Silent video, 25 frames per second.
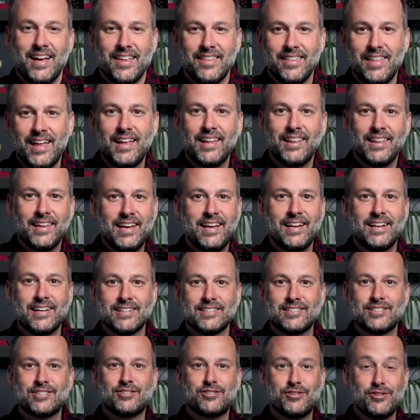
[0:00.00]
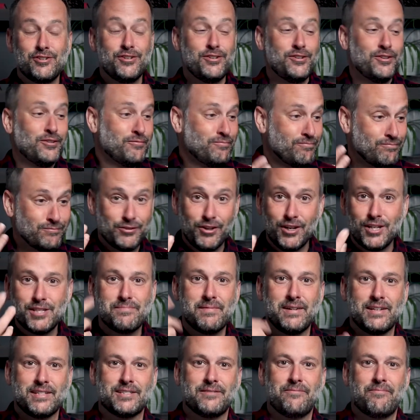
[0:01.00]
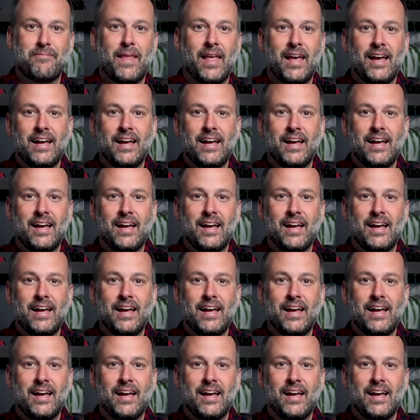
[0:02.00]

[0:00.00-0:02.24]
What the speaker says: that lead us to Christmas.